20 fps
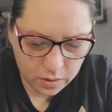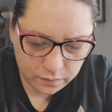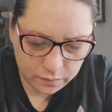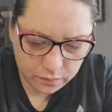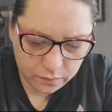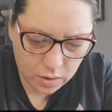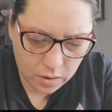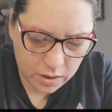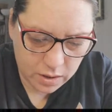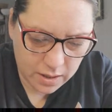
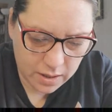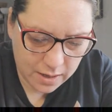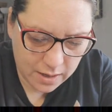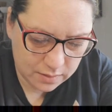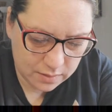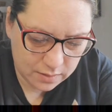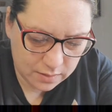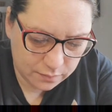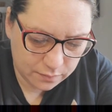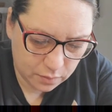for. That
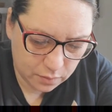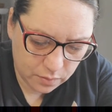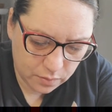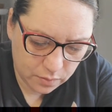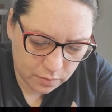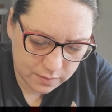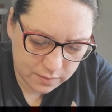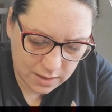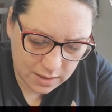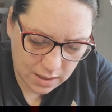was for
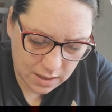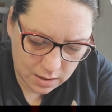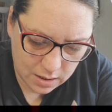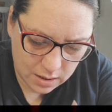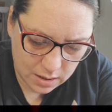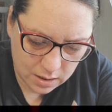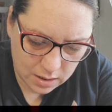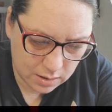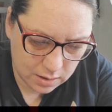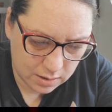Rosanna.